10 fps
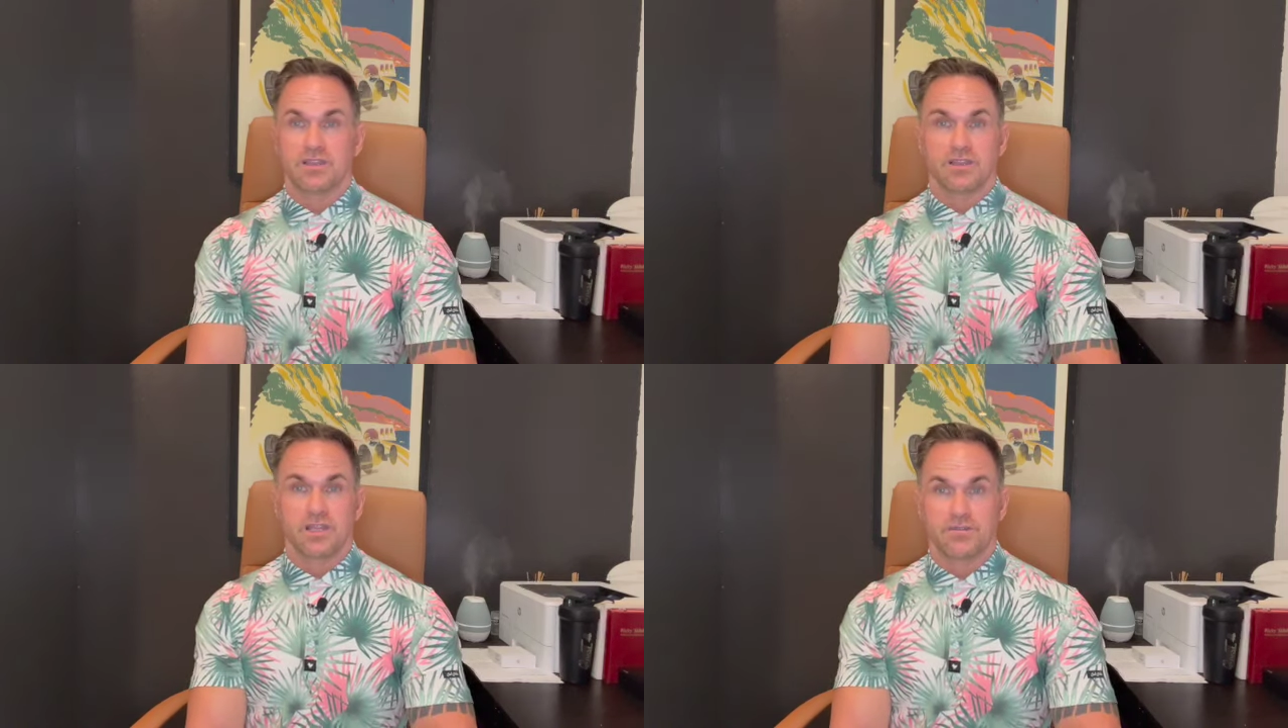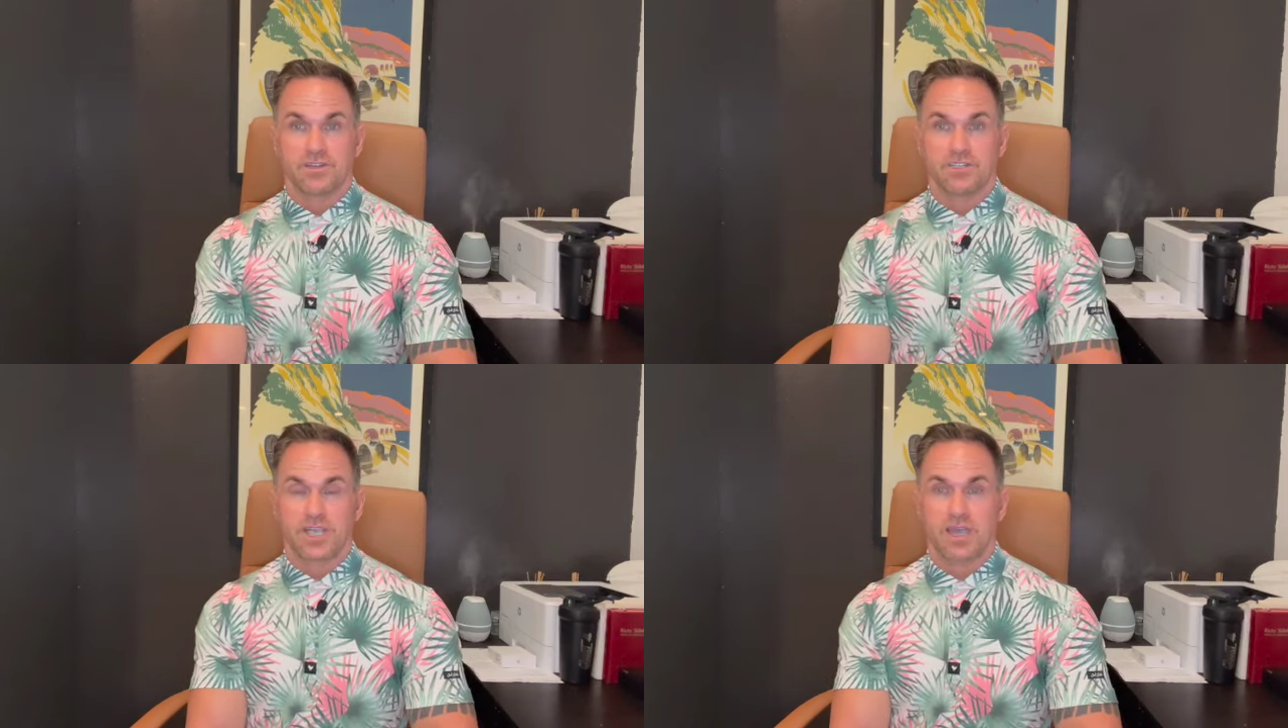Love
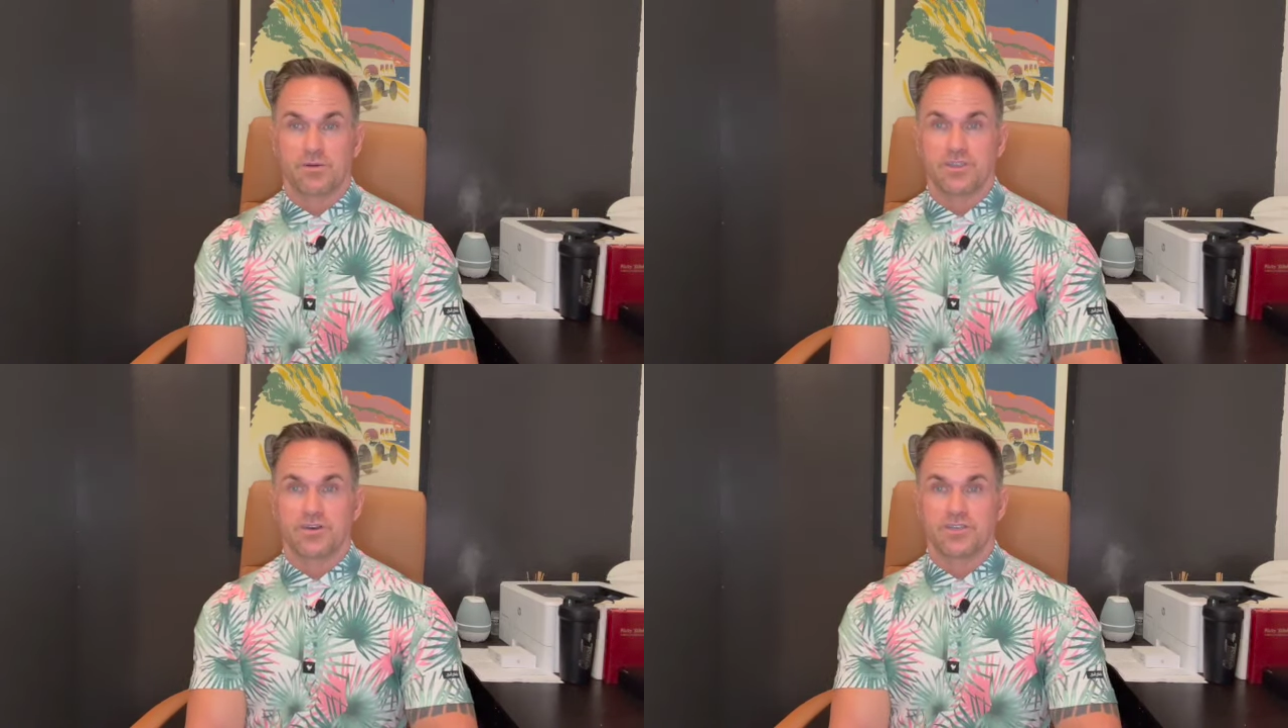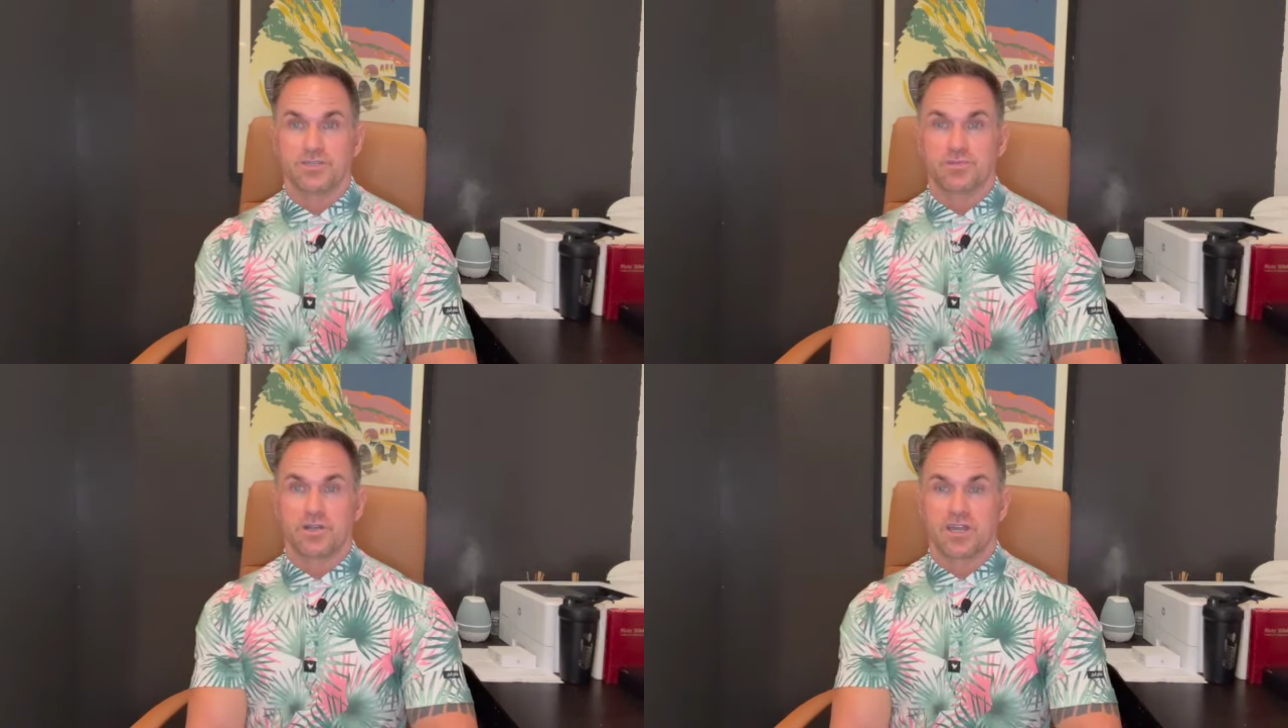to chat with you on
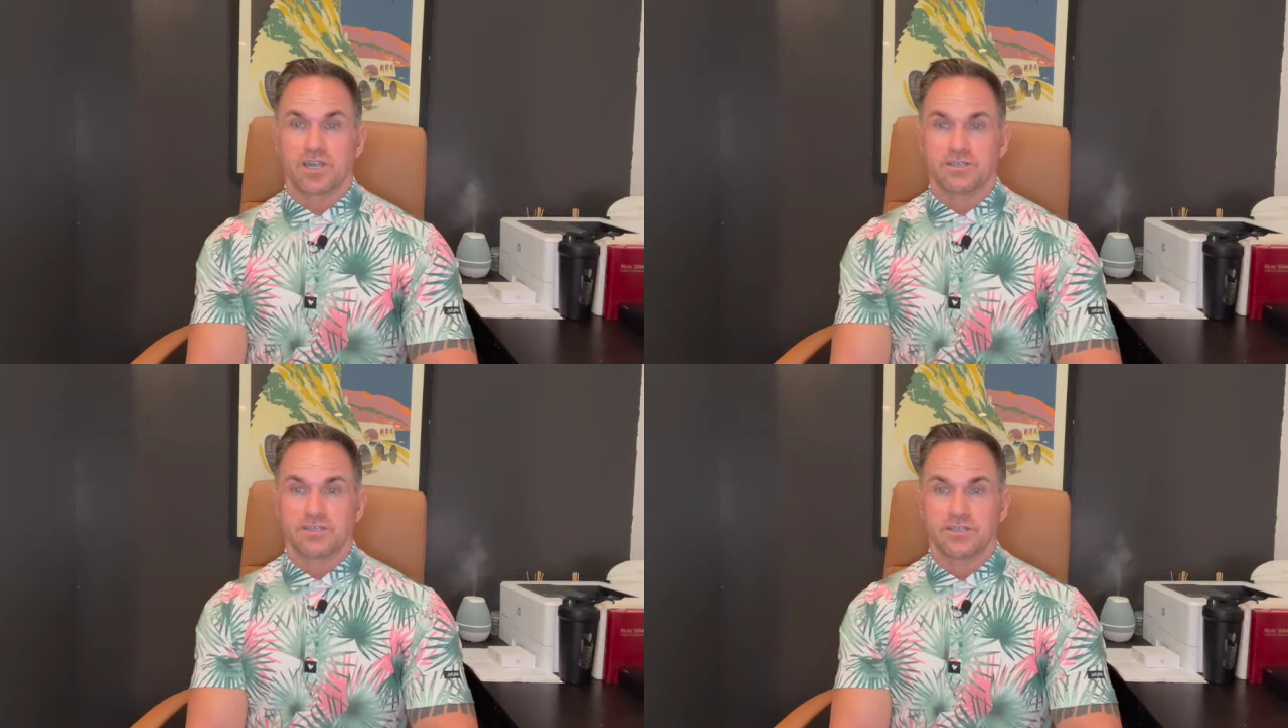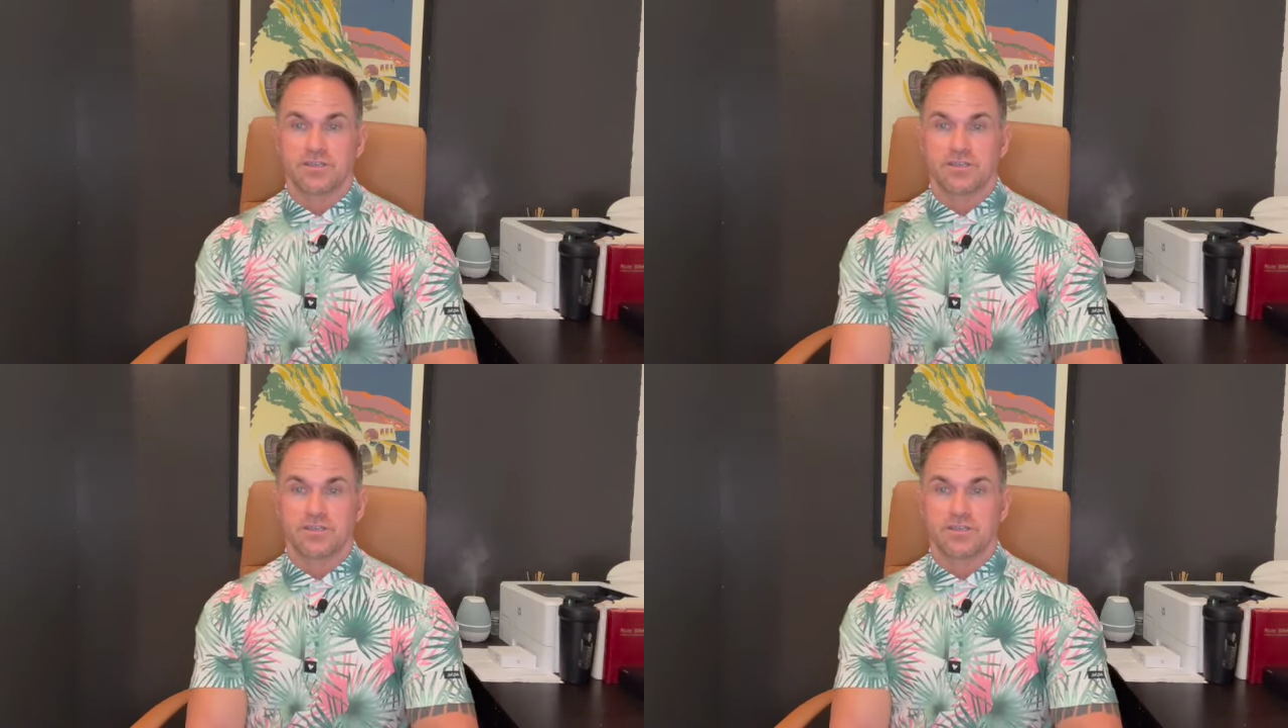this product.